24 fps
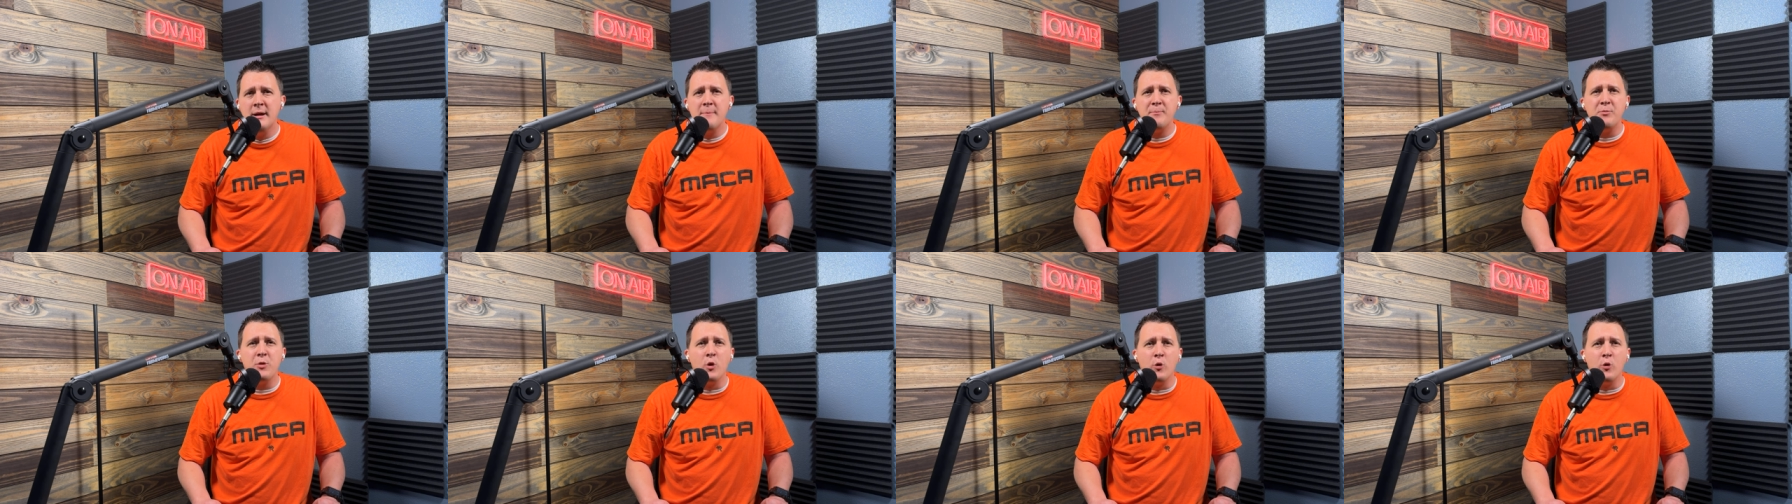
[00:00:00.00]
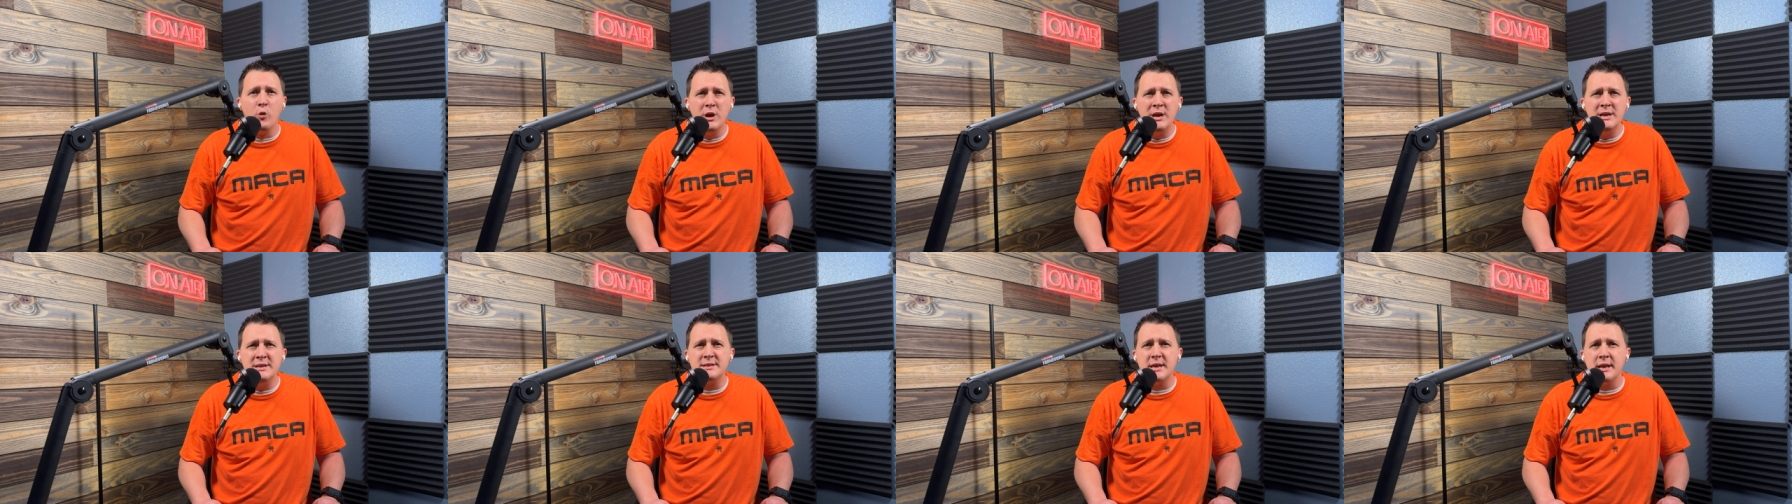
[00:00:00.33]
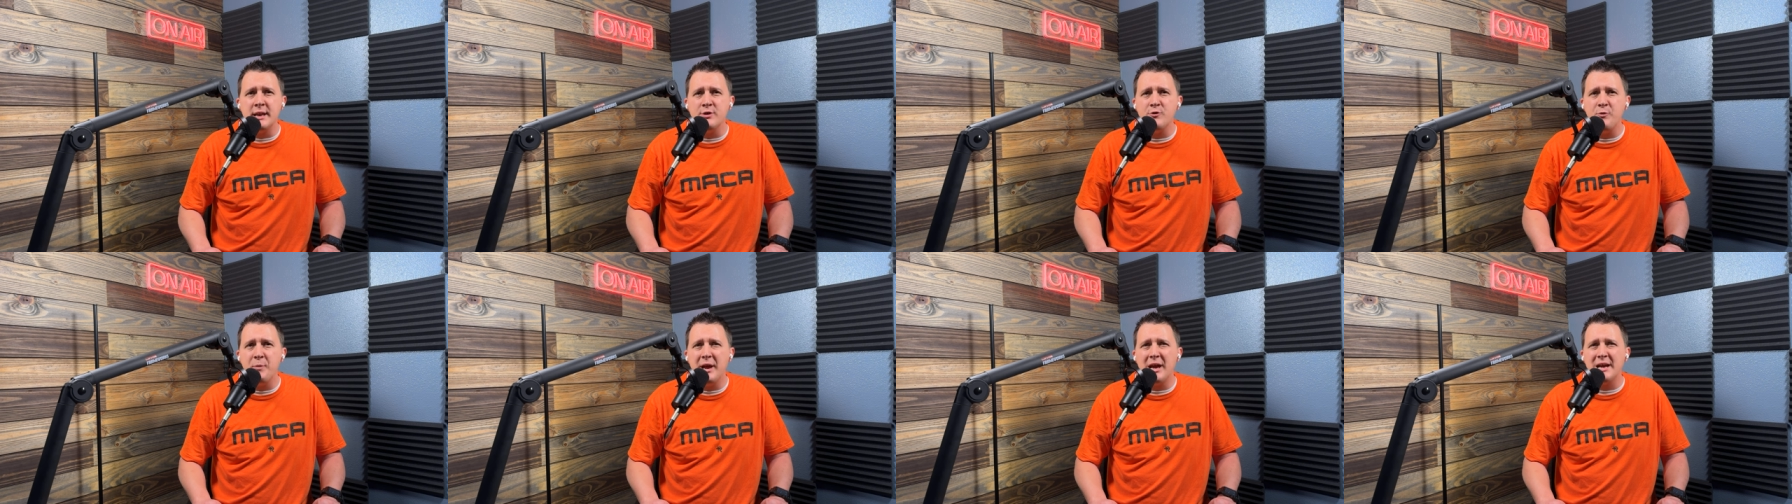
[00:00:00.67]
The reason
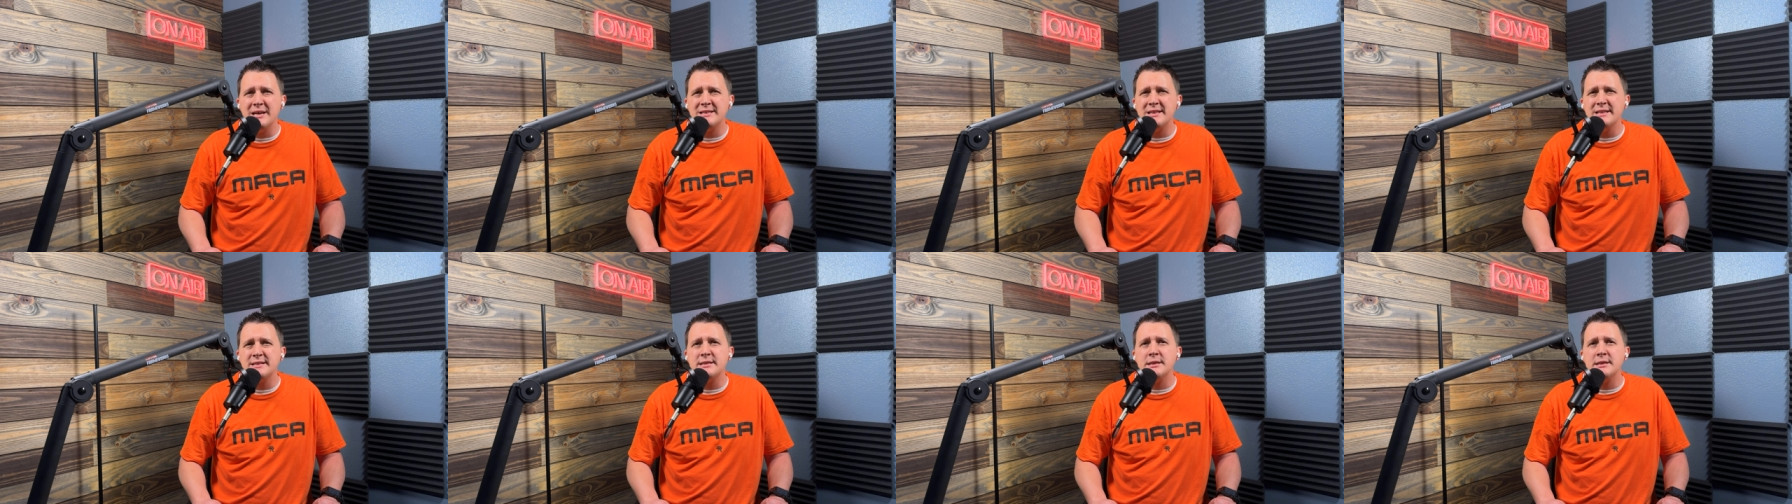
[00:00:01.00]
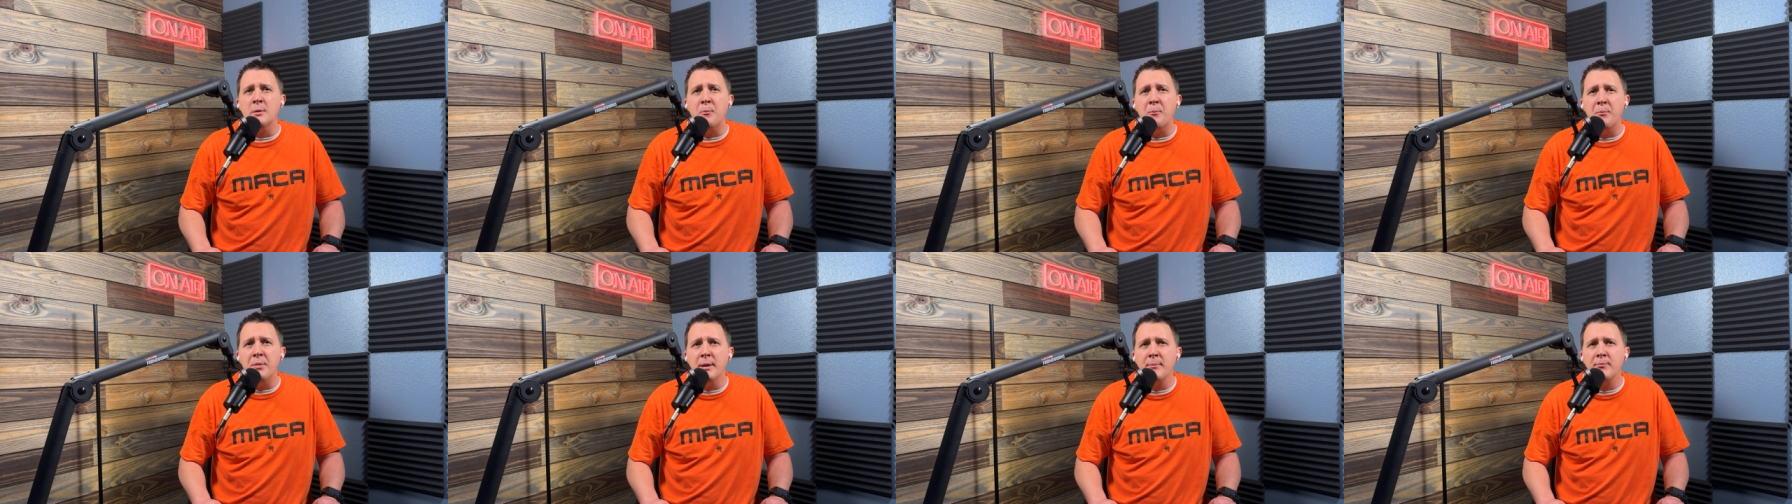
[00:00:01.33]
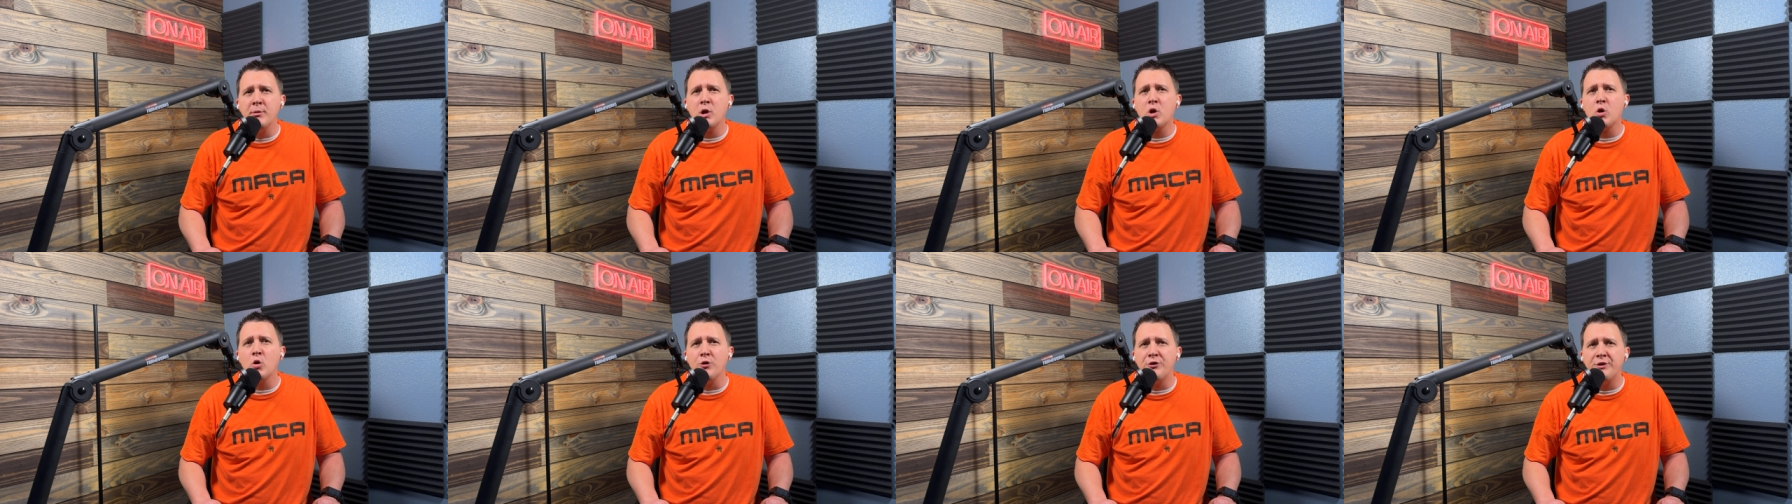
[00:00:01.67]
is because it's the
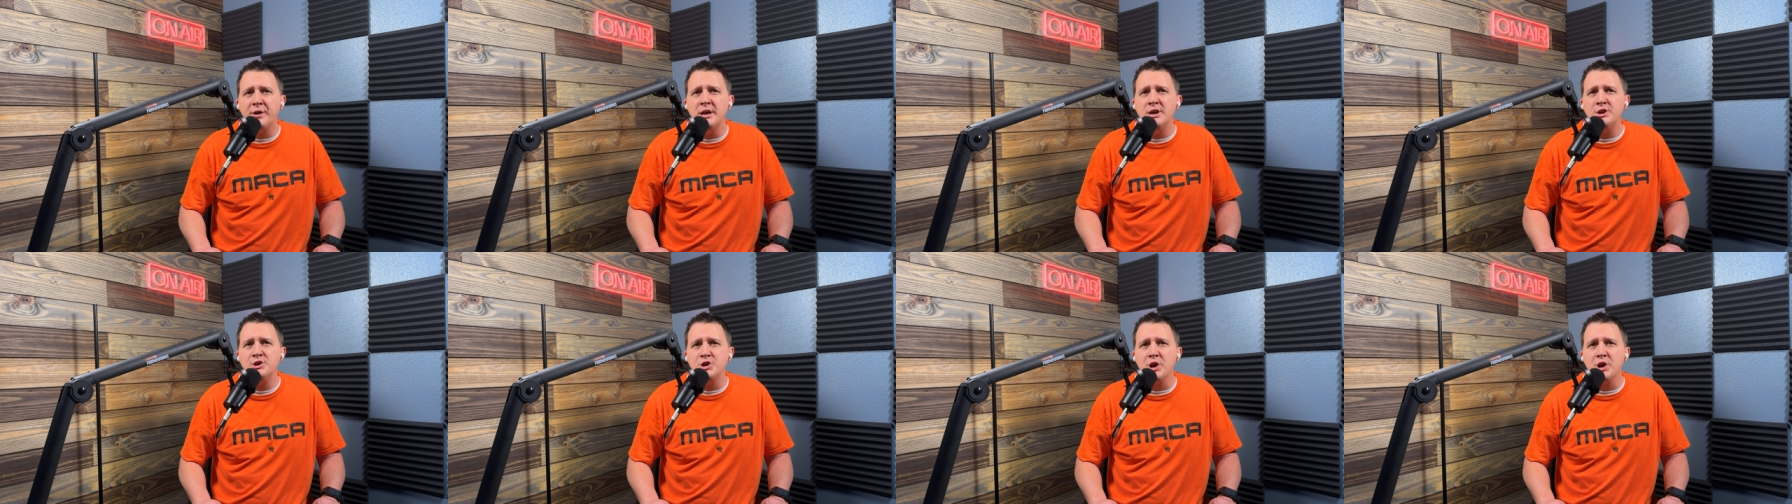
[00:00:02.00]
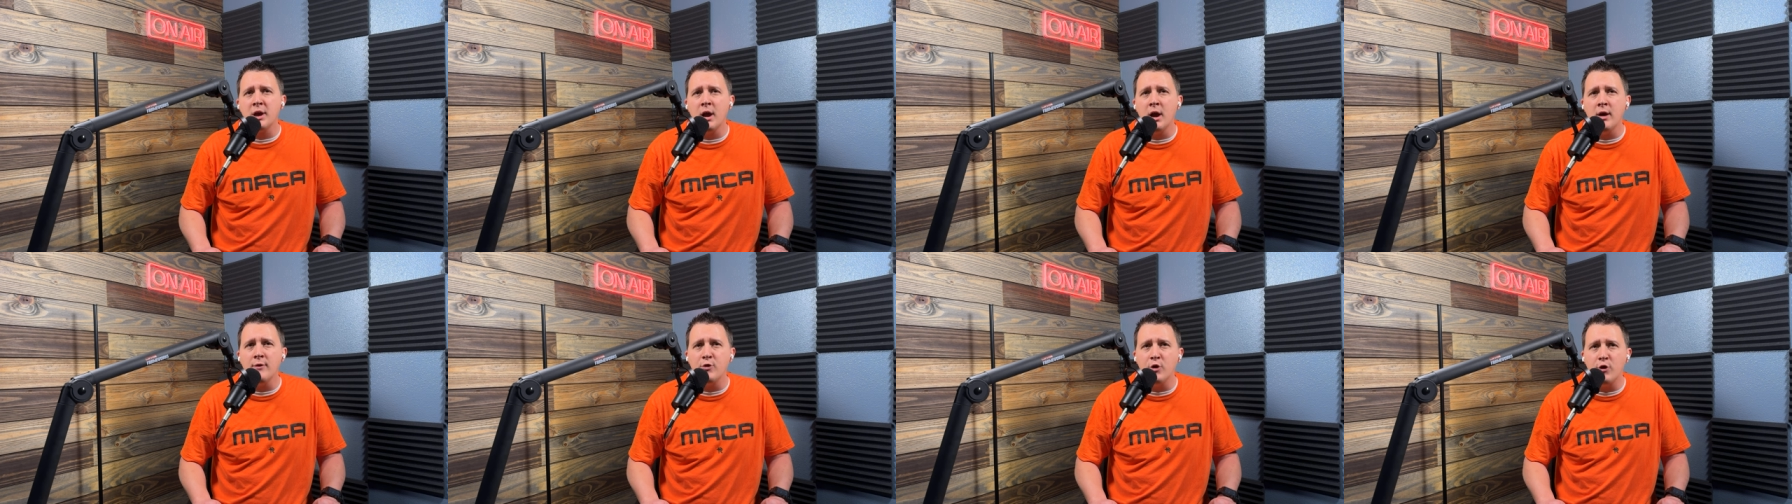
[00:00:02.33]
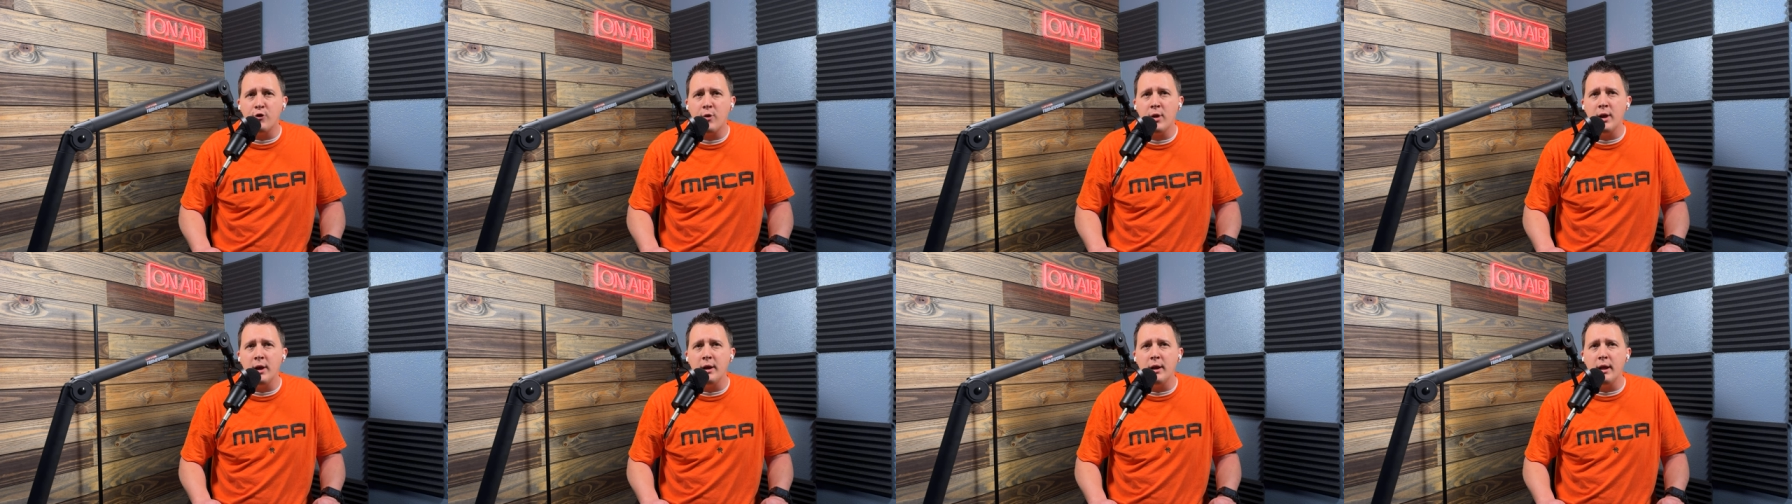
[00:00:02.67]
biblical teaching of the
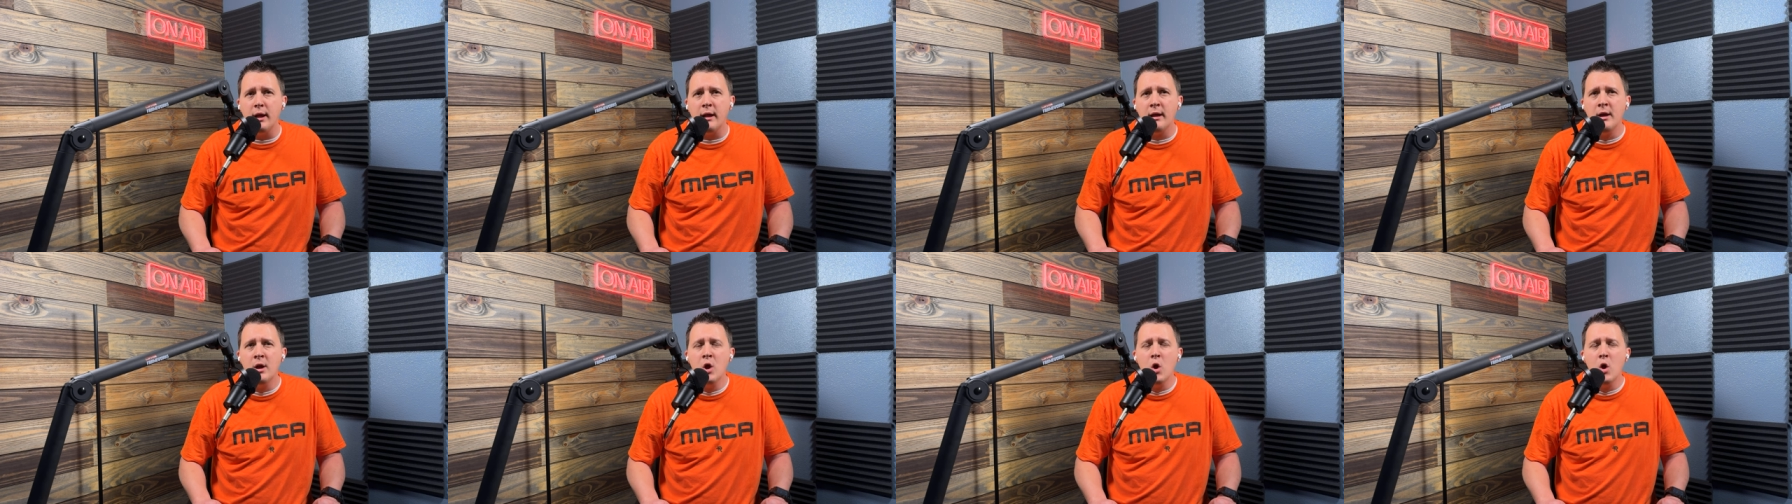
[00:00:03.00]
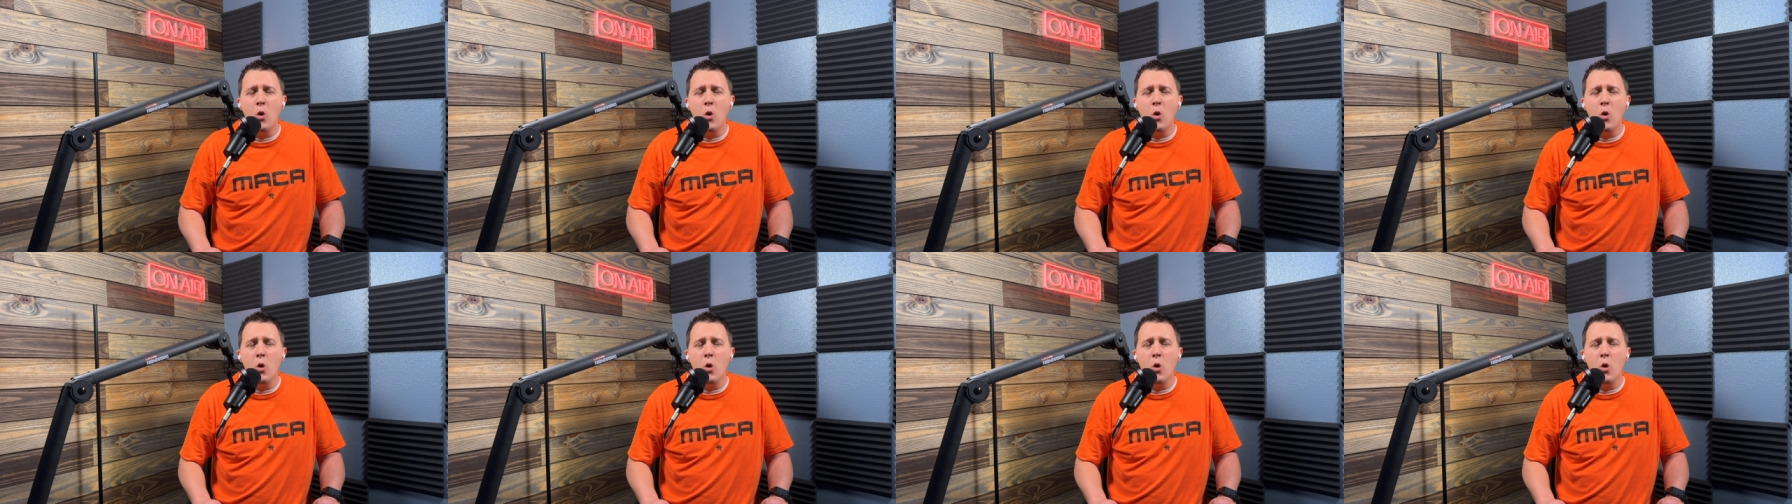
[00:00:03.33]
Trinity.